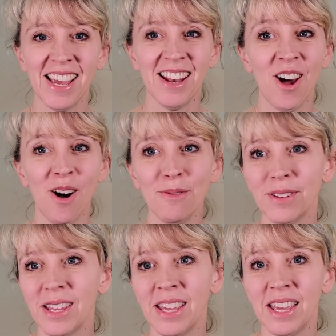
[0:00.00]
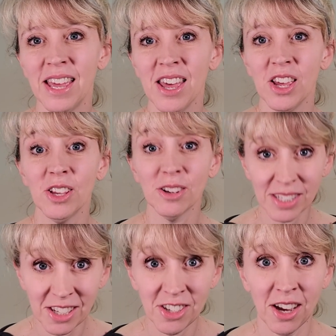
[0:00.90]
and hopefully you'll
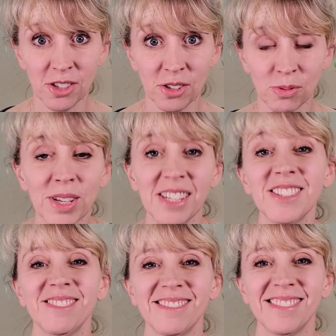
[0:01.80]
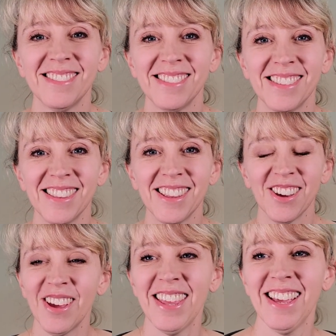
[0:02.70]
see Josh really soon.
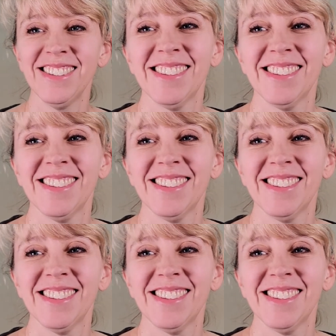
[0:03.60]
Okay, thanks.